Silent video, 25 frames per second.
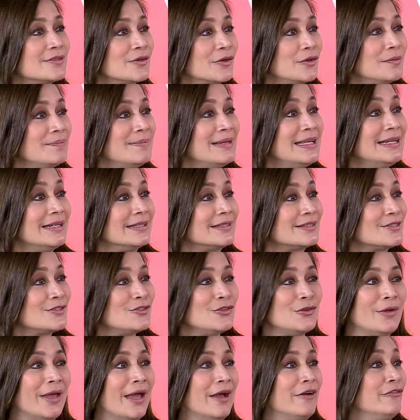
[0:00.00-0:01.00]
or minutes
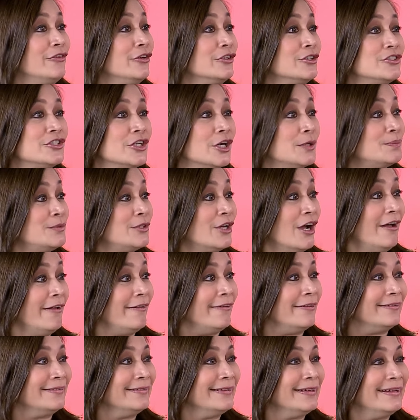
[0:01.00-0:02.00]
you, yeah, have your job
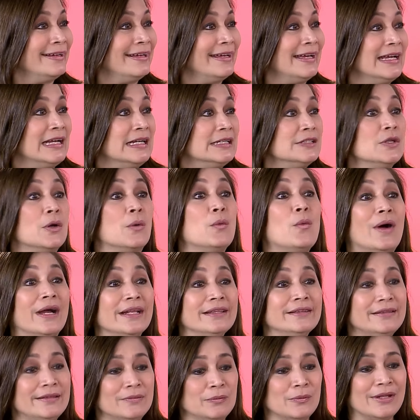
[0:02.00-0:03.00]
done. Now what
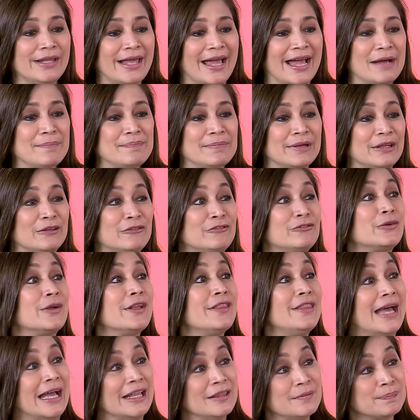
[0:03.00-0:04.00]
will happen for
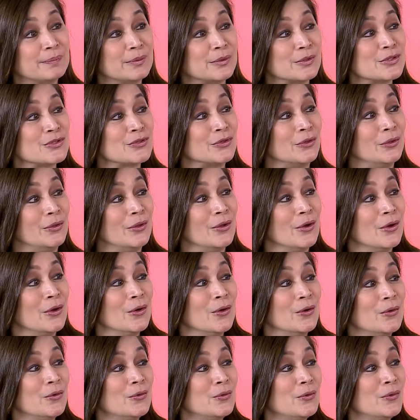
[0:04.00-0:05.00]
that person
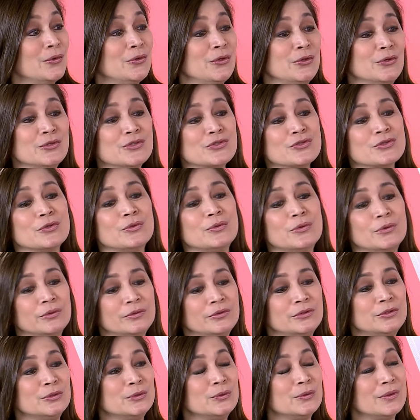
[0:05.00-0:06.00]
who used to
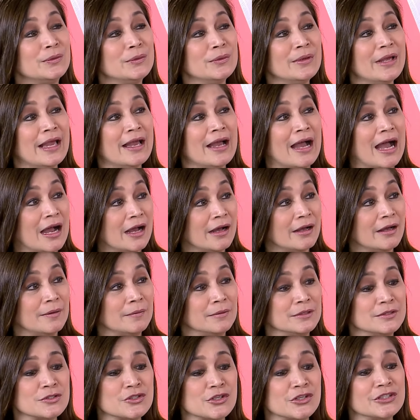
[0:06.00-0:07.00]
do a
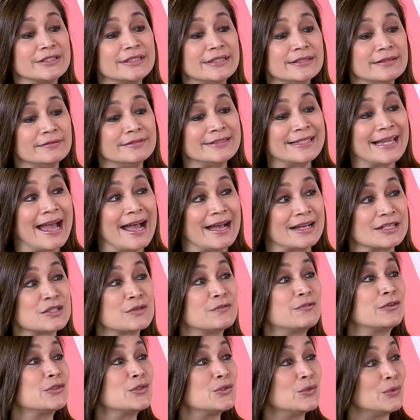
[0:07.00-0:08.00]
certain task
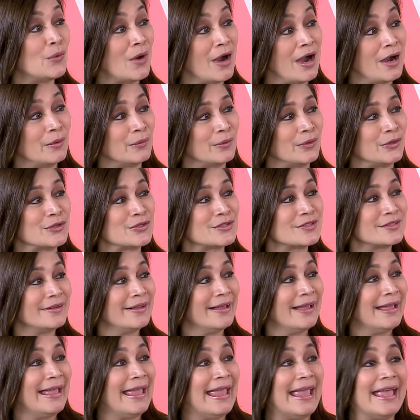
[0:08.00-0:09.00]
for 2 hours,
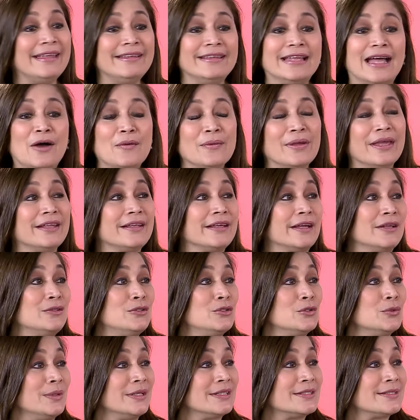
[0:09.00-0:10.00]
yeah, and now we can
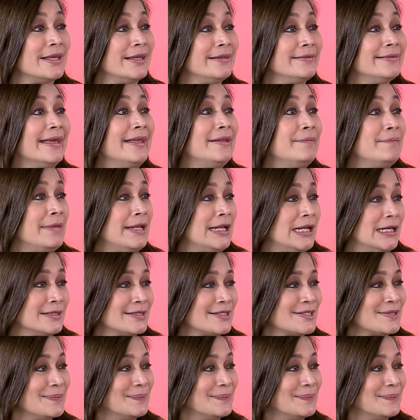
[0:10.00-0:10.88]
do it, say, 10 minutes,